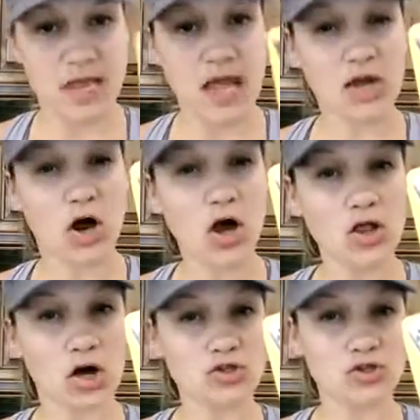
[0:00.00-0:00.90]
And I'll
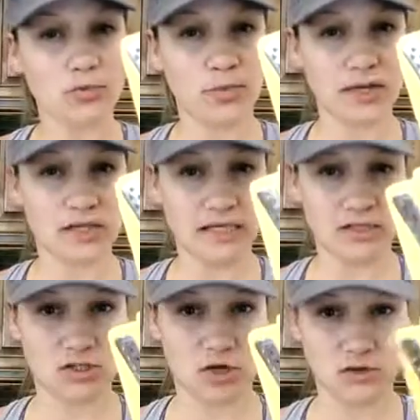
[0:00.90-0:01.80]
also put
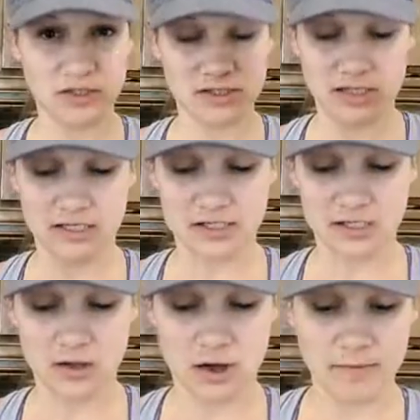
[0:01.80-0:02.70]
links to all these things in
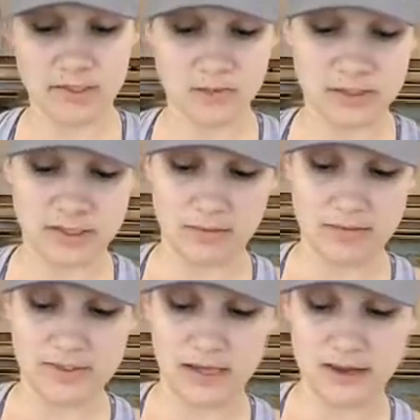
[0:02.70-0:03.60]
the comments once
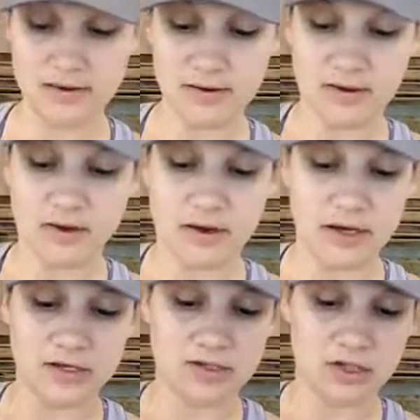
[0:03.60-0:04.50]
I'm done,
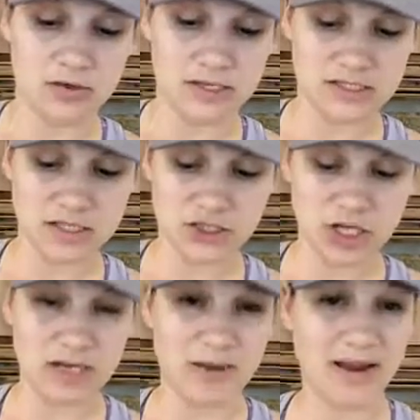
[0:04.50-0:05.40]
so that you guys can
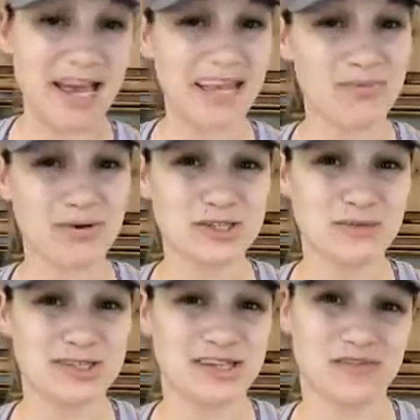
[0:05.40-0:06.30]
check them out. I get most
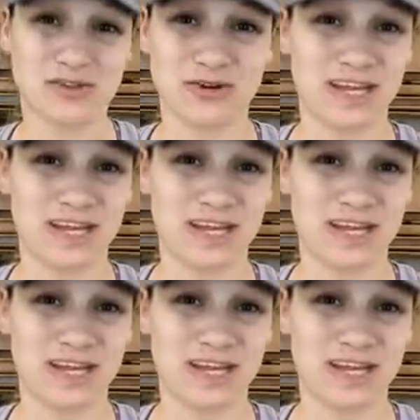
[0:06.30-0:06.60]
of my stuff either on